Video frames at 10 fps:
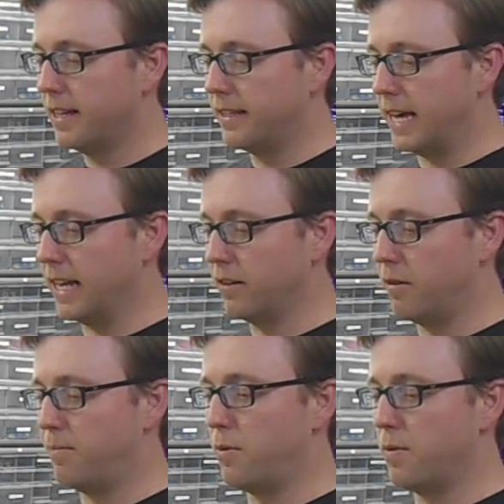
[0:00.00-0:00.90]
that
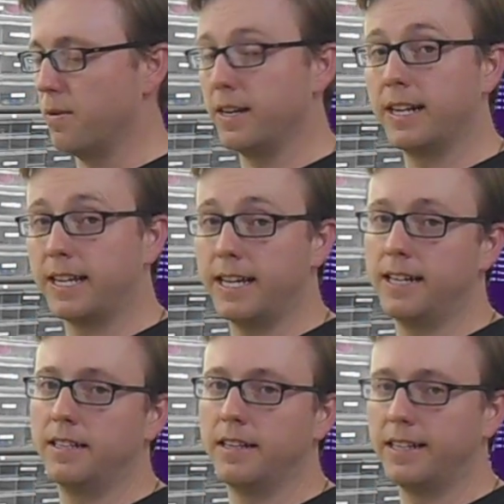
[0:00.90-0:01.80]
little board, and
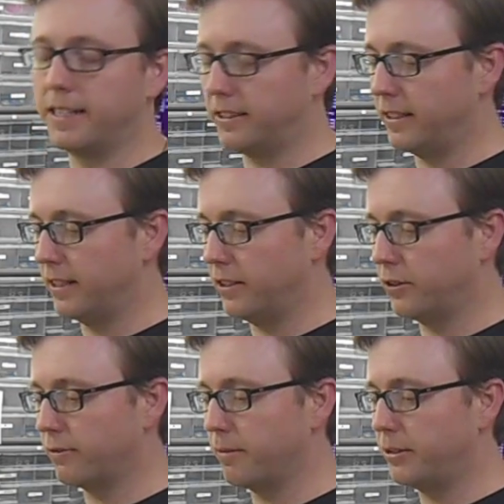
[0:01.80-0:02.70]
again, the link is in the
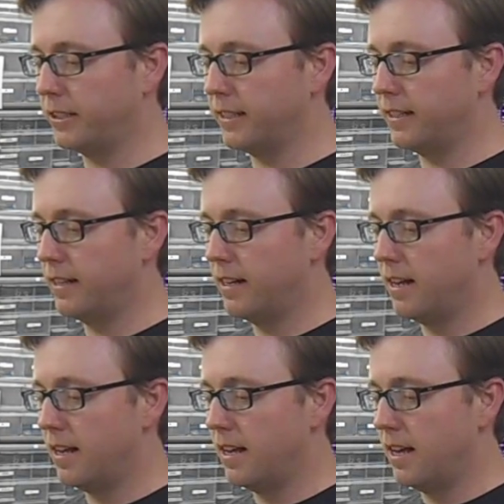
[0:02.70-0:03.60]
description.
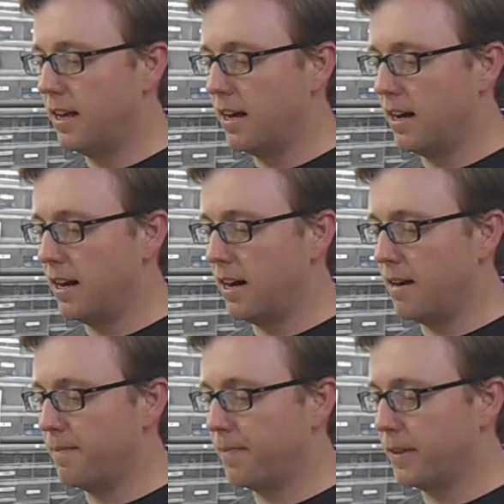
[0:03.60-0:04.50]

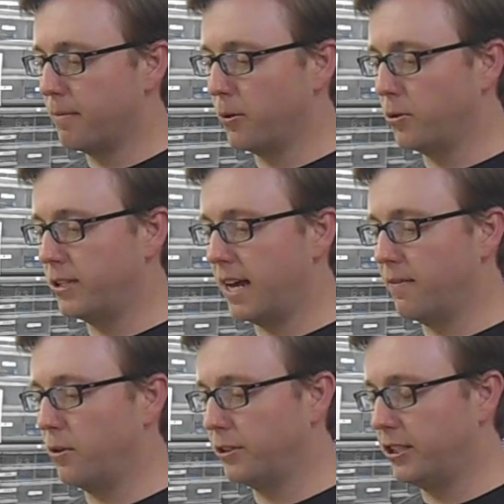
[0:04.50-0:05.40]
Um, Boosts
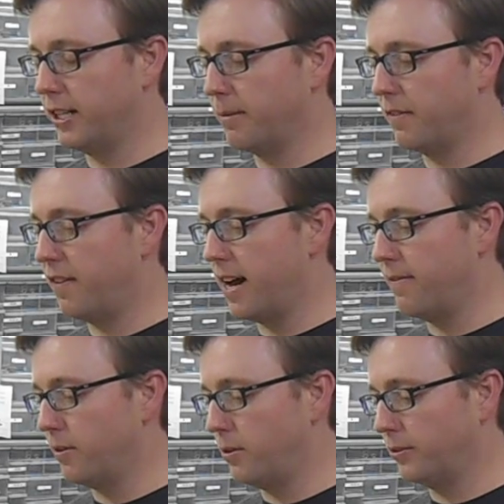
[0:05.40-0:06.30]
that voltage up to
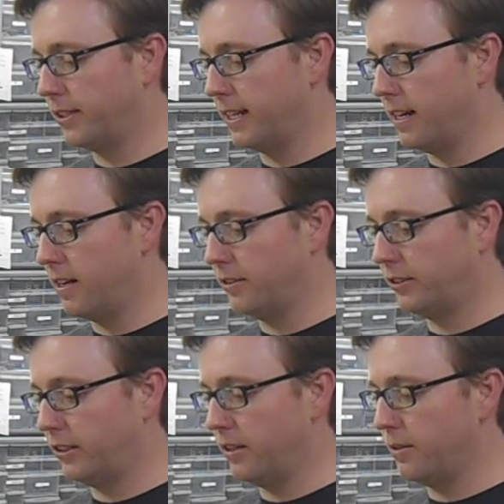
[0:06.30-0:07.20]
5 volts, and it
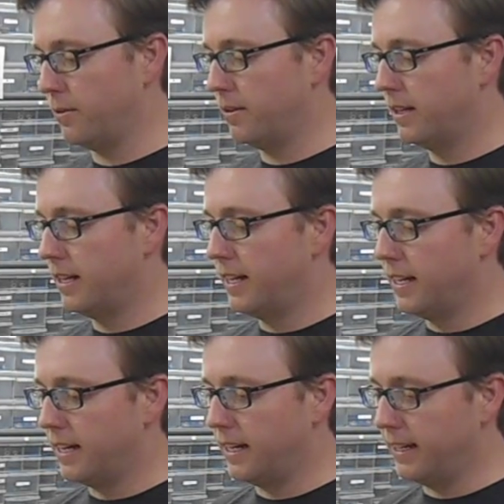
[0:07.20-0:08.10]
also
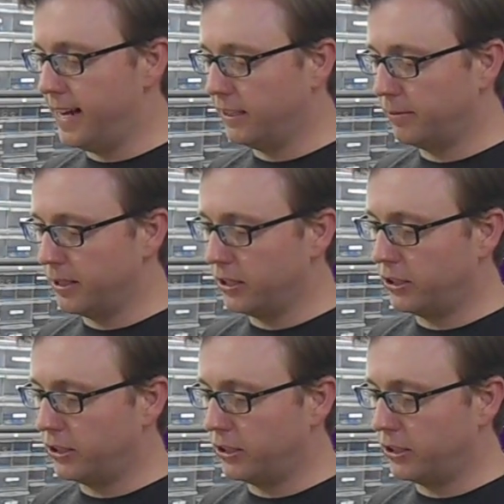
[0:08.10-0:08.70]
allows me to